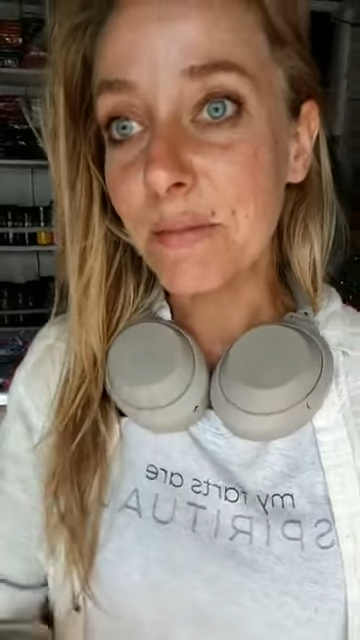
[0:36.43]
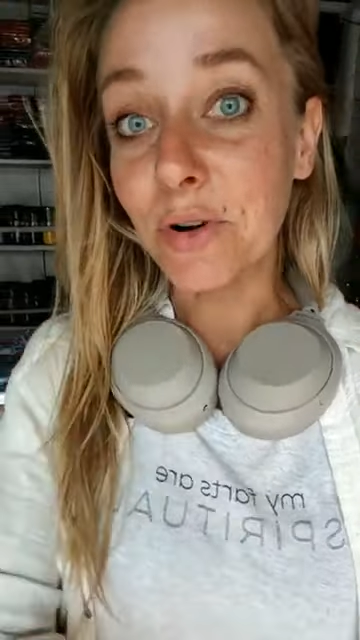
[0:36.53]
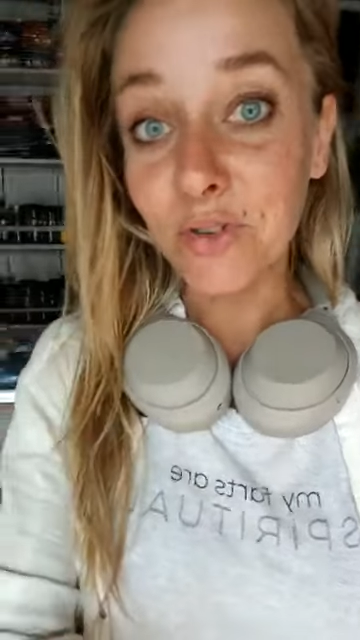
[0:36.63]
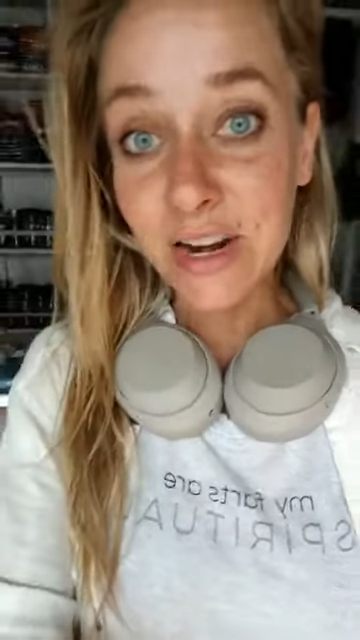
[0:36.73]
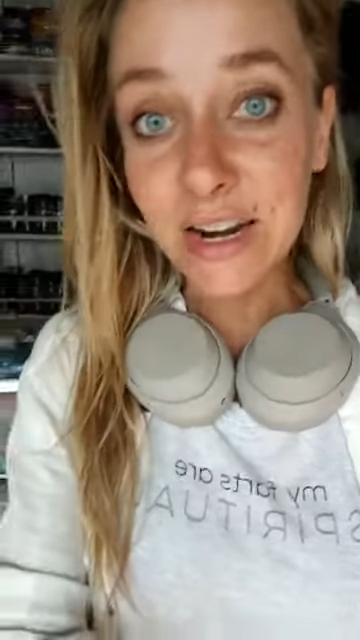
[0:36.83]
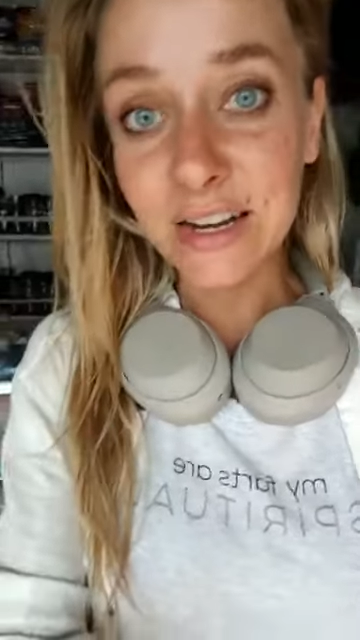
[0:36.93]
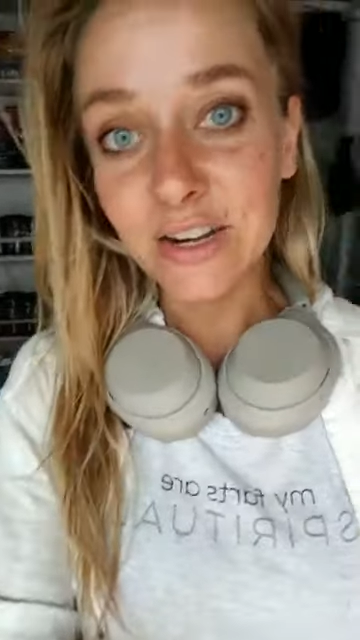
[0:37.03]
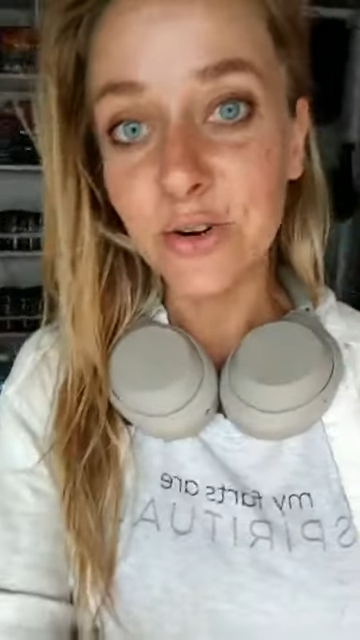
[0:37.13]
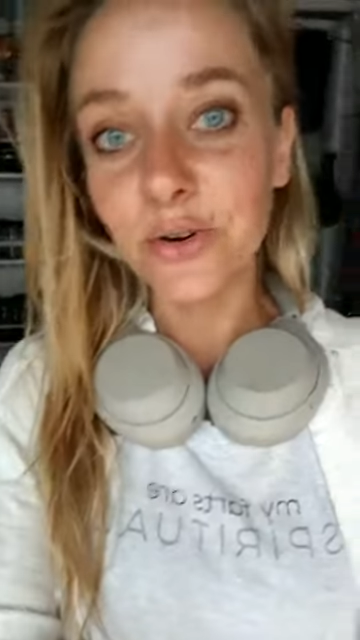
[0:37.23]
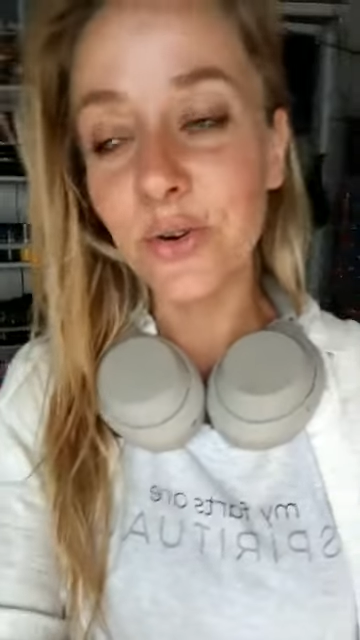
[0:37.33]
Marina,
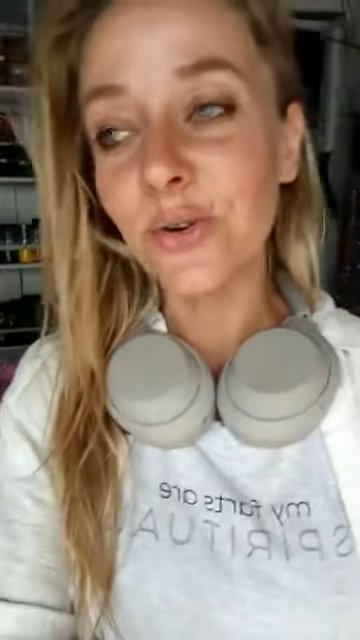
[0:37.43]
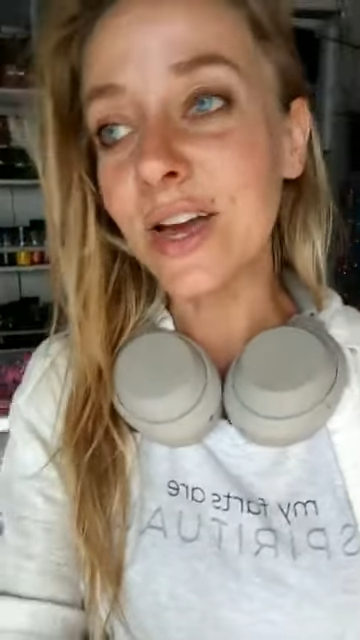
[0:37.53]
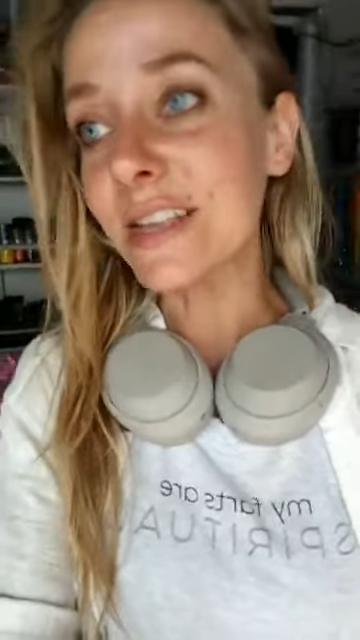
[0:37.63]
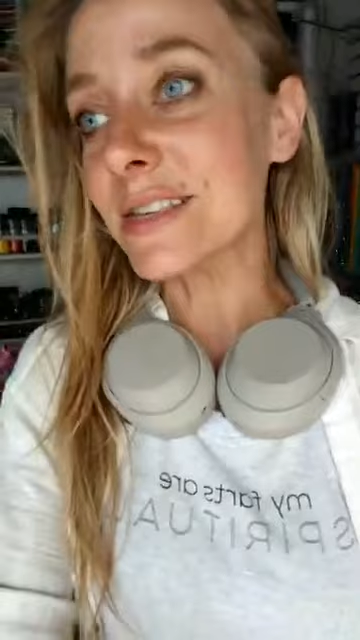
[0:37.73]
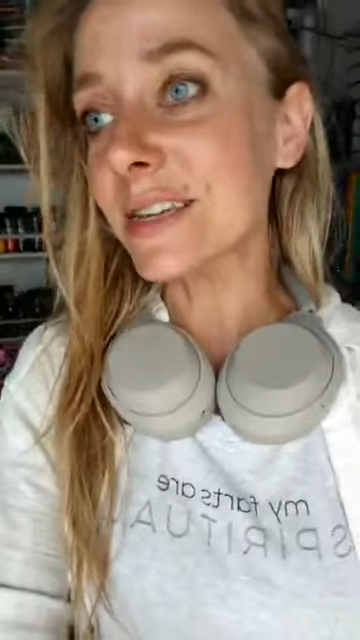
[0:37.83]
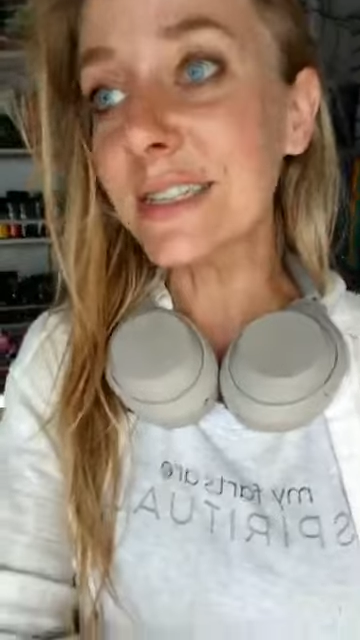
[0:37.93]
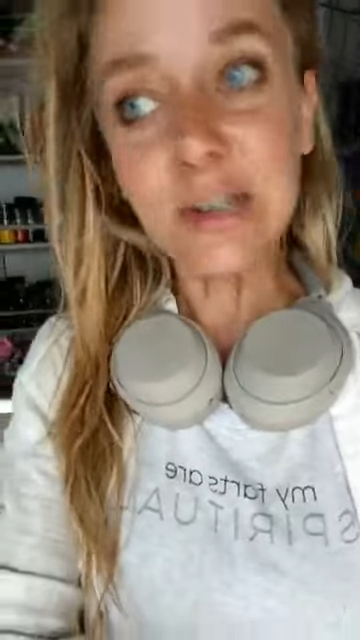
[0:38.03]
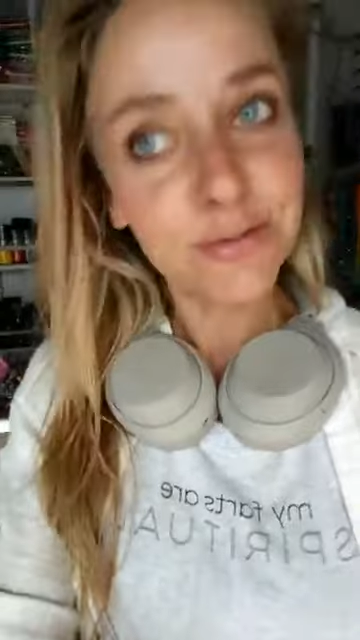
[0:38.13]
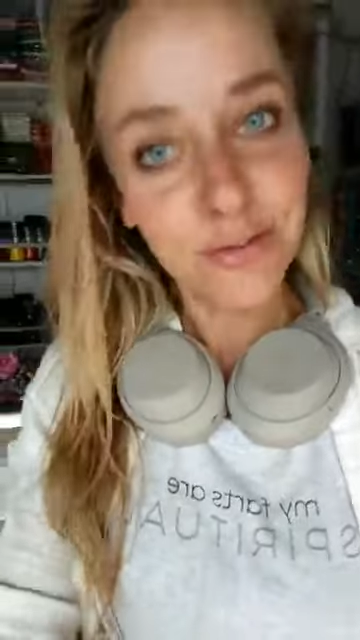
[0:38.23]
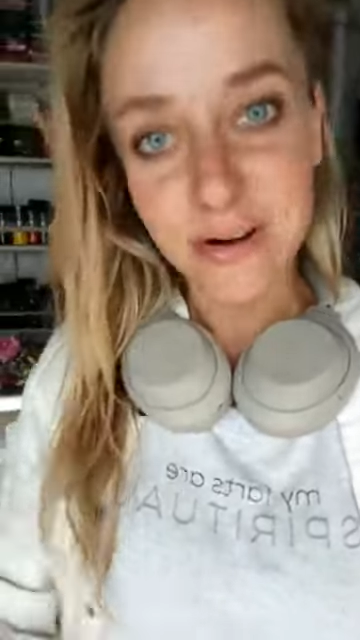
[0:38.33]
who is a
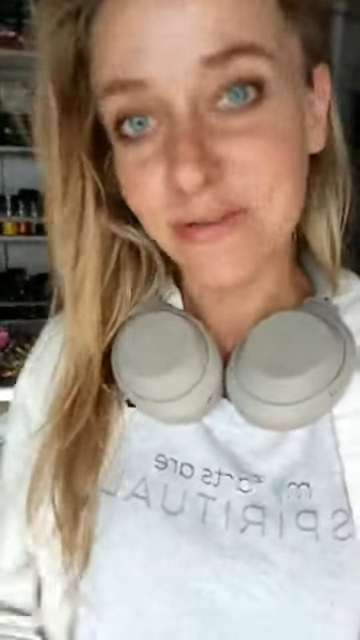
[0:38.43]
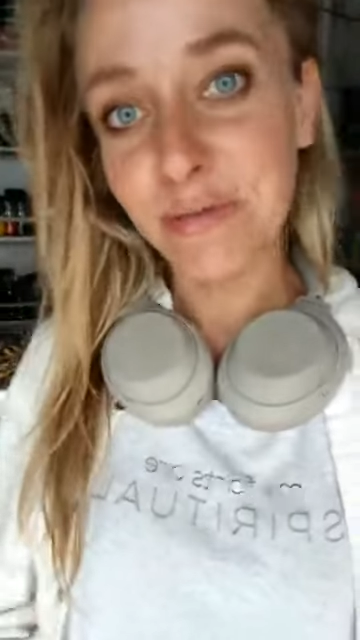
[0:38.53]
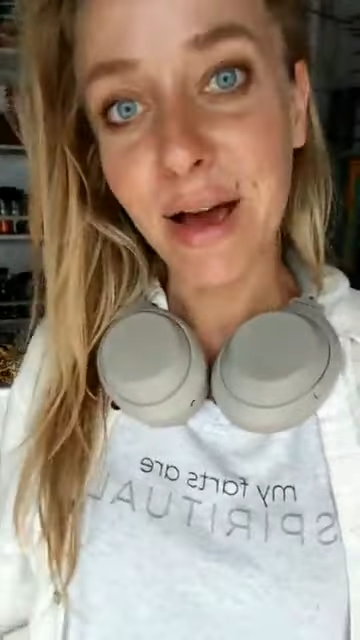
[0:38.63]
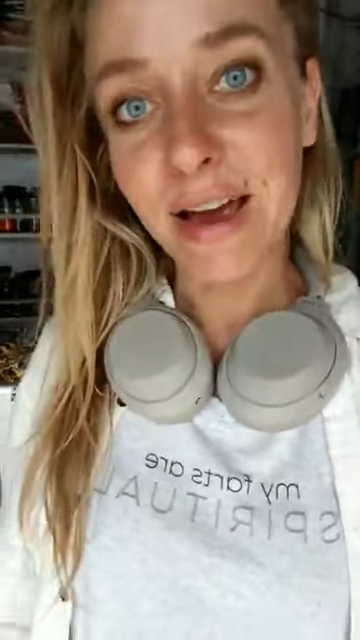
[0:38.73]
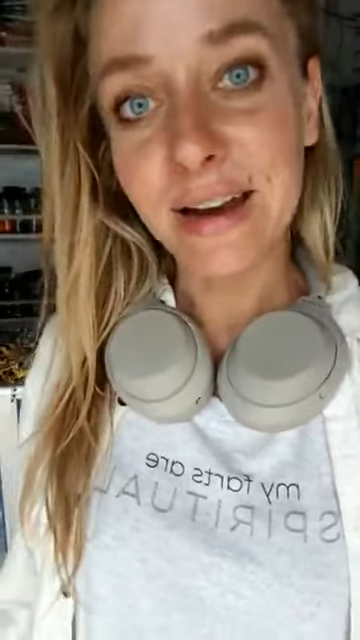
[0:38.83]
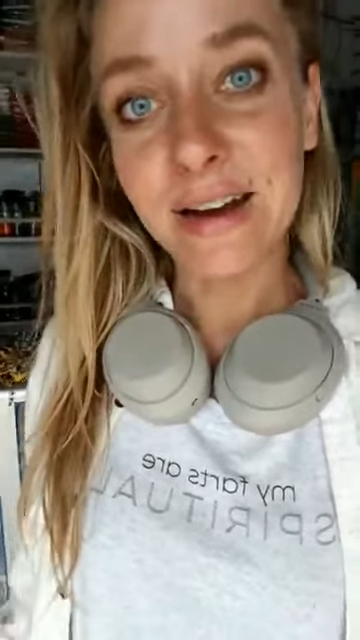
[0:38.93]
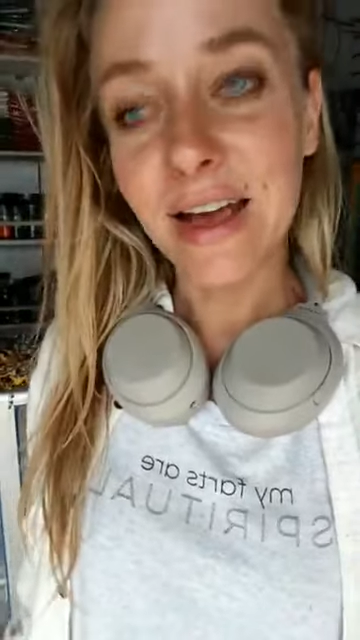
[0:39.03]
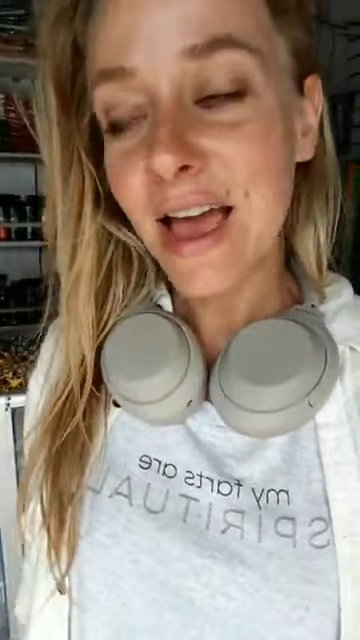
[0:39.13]
dear friend of mine,